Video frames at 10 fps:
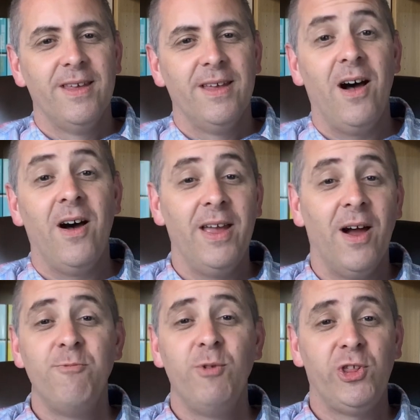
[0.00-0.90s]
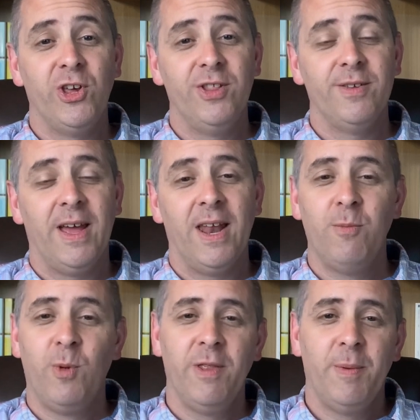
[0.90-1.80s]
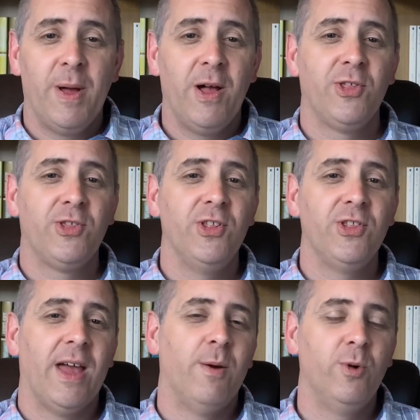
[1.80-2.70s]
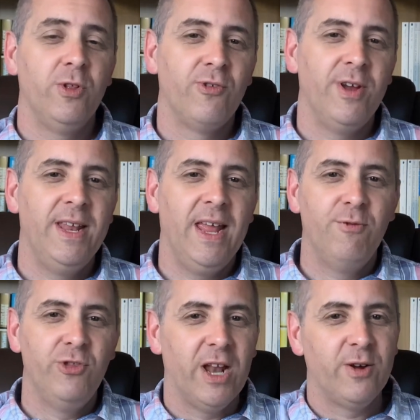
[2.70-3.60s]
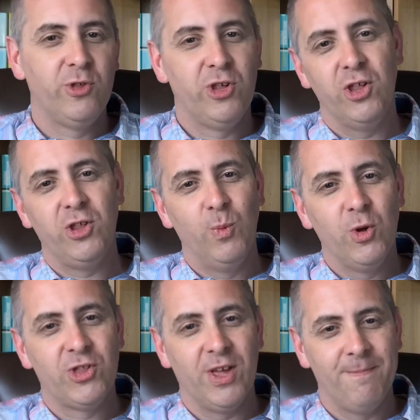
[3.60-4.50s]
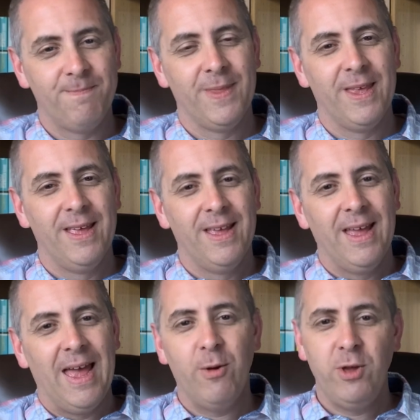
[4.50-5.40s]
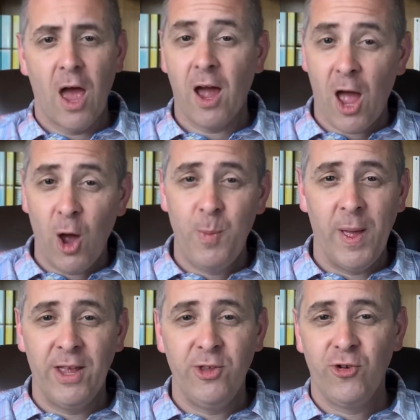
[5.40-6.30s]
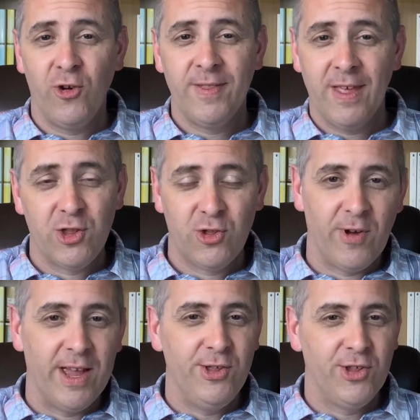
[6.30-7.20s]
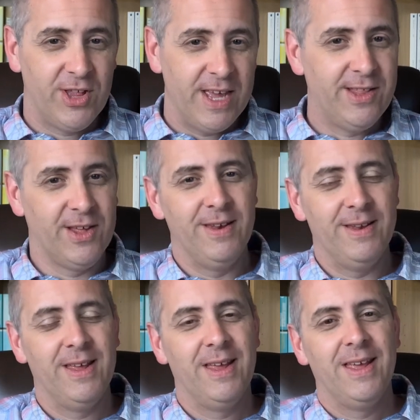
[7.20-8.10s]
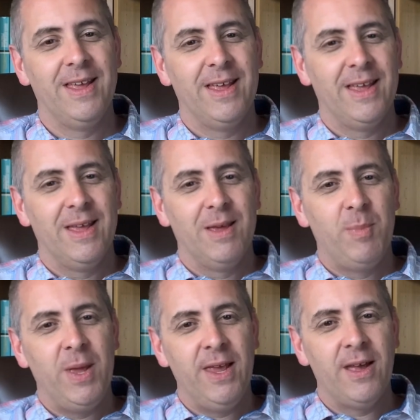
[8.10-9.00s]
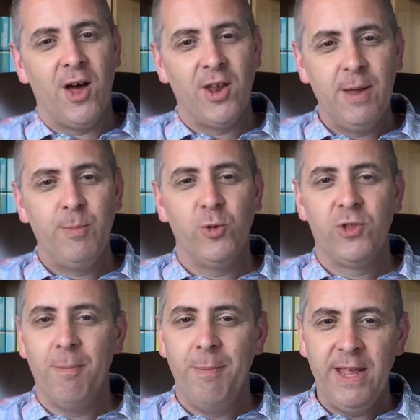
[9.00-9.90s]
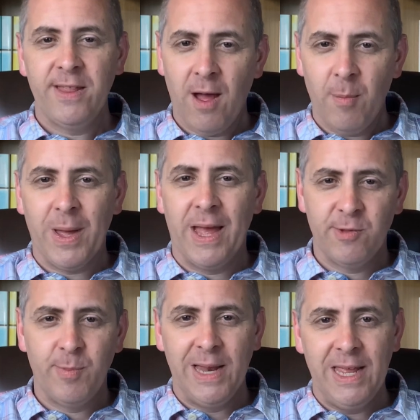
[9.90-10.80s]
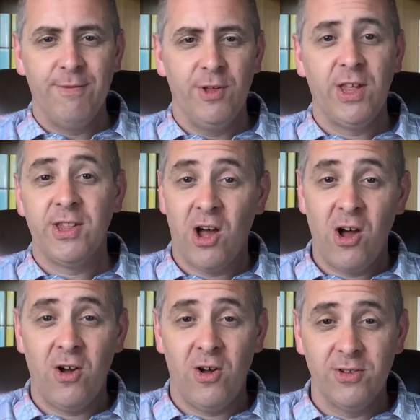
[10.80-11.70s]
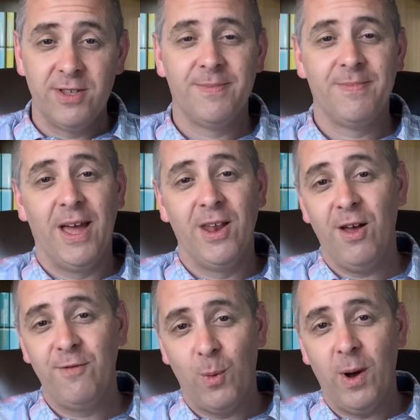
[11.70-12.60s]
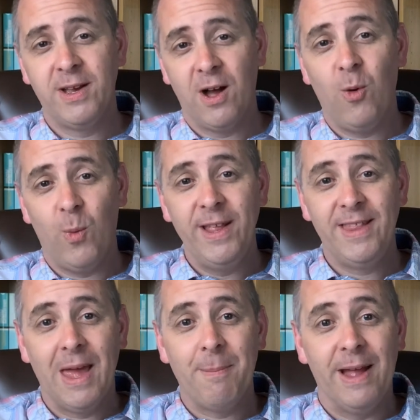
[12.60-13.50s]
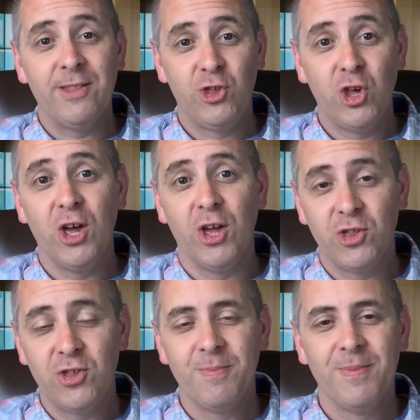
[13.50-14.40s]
Hi, I'm Richard and I'm one of the pastors at Wood Green Evangelical Church in Worcester. How are you coping during this strange season? Being unable to meet up as believers is hard, and I for one can't wait to get back to church.